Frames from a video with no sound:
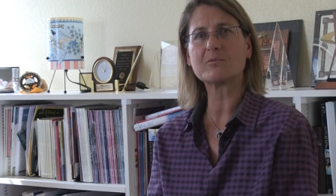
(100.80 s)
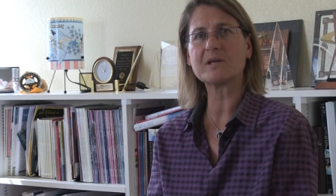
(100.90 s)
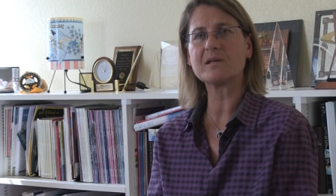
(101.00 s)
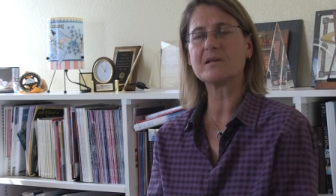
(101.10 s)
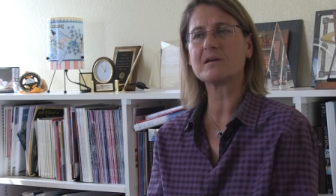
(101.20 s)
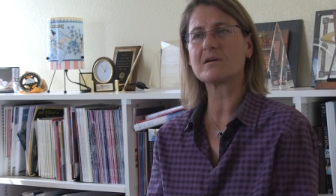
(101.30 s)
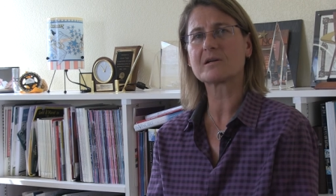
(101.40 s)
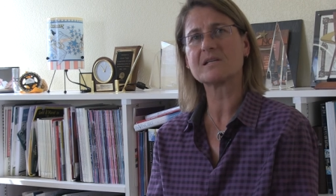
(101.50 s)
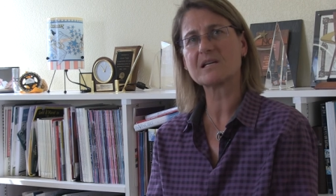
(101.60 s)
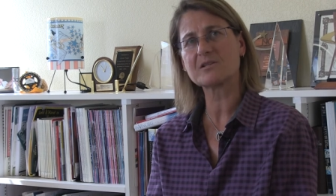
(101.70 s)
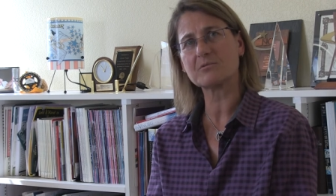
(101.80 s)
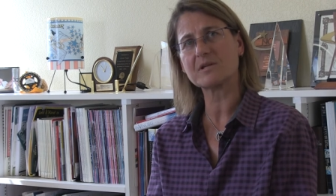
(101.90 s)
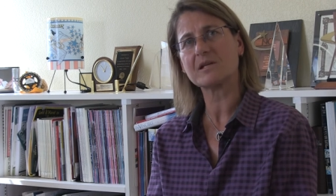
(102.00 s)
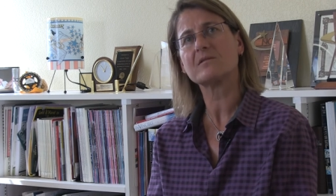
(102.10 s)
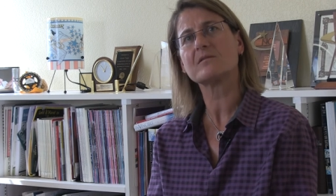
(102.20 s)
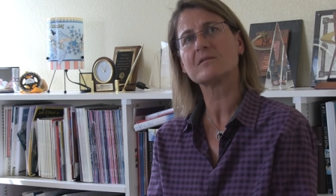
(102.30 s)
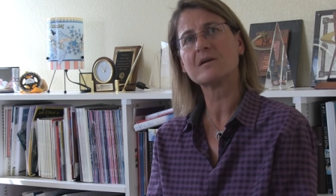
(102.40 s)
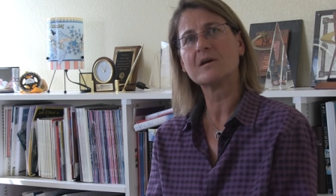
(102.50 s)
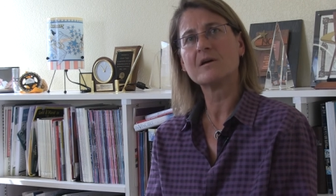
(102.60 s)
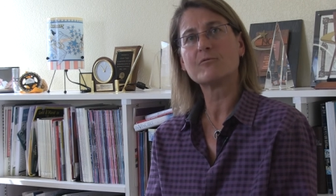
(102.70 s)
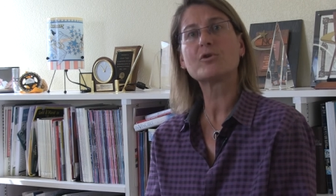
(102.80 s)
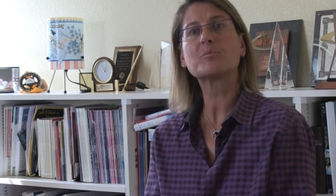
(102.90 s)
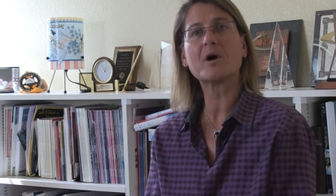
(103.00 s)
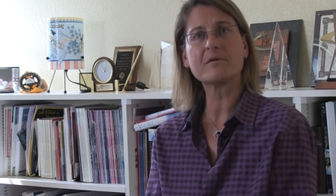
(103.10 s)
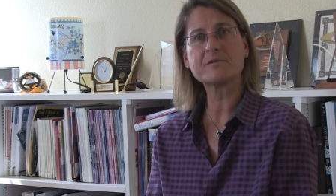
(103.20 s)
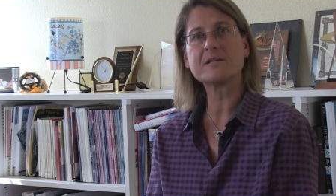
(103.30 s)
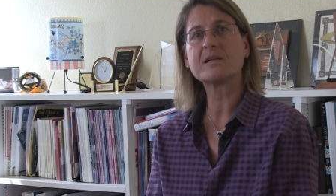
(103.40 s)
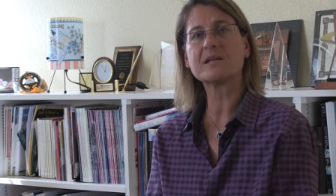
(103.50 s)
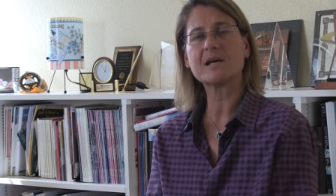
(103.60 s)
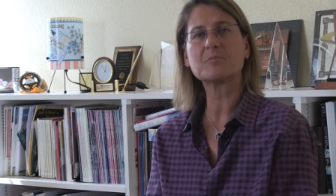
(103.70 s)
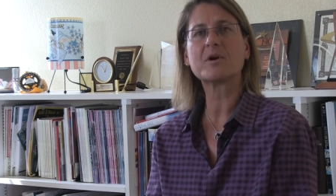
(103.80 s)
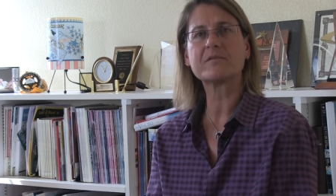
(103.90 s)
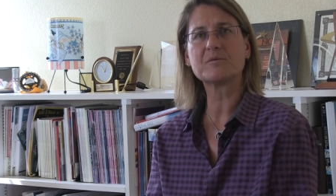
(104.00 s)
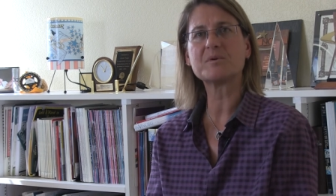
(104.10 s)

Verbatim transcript: we are connected with other for-profit and nonprofit